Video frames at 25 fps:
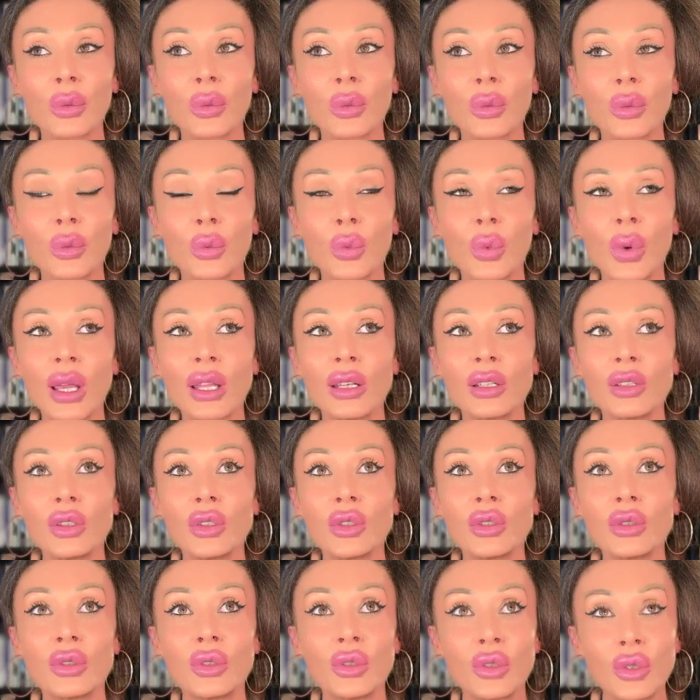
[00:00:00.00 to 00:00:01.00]
when
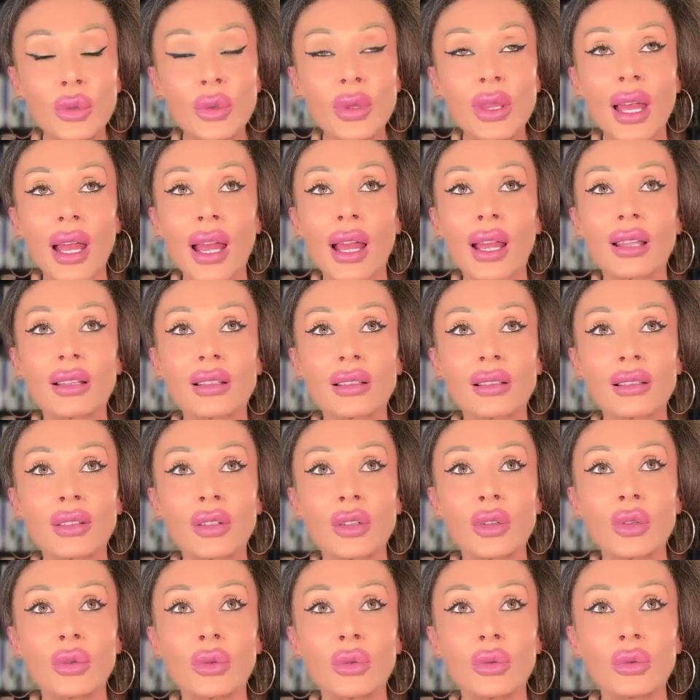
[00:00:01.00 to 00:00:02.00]
you do that,
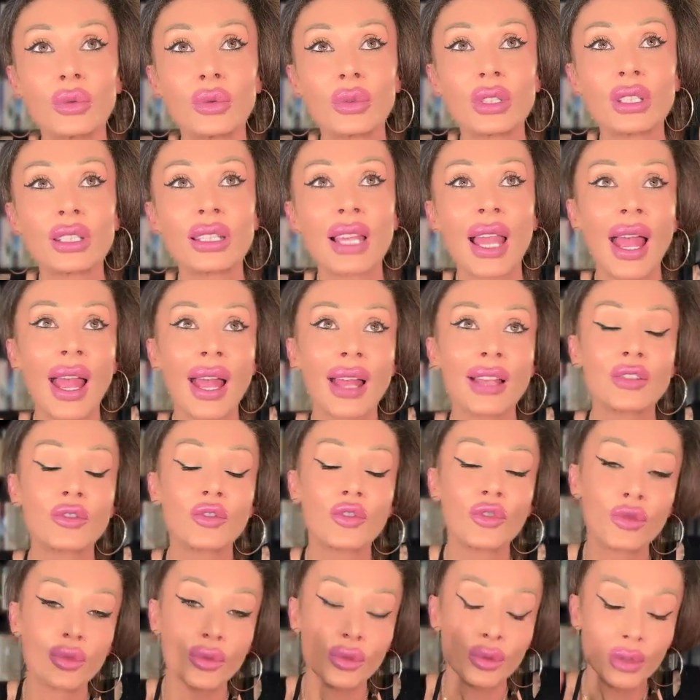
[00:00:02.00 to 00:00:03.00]
you can't
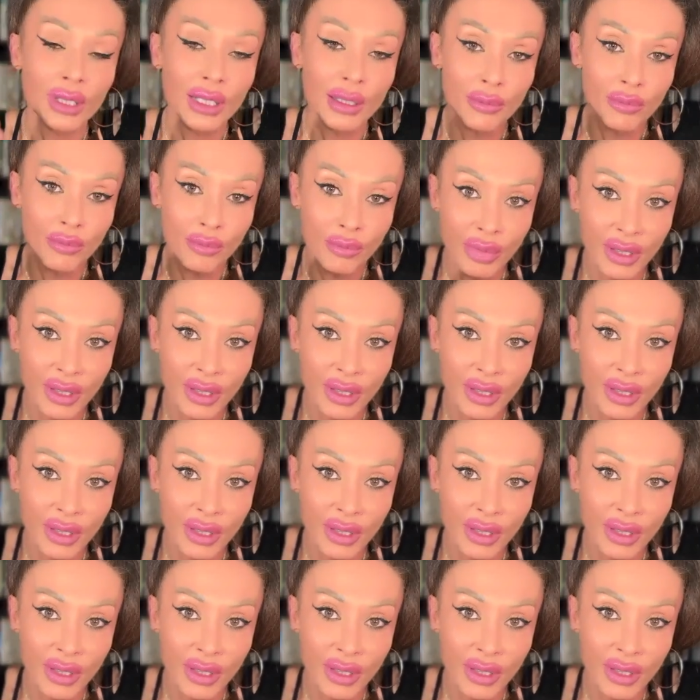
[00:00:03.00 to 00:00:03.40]
truly